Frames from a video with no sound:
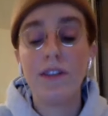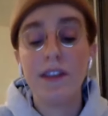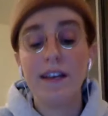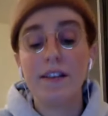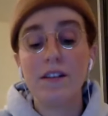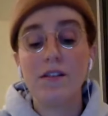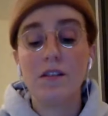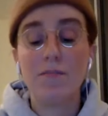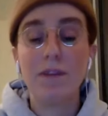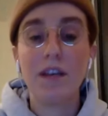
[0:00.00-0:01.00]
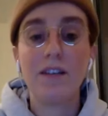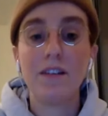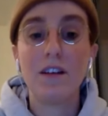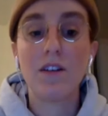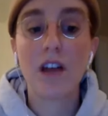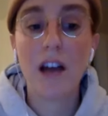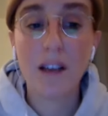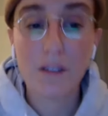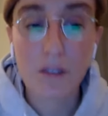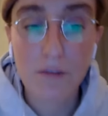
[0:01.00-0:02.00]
This is a big deal, guys.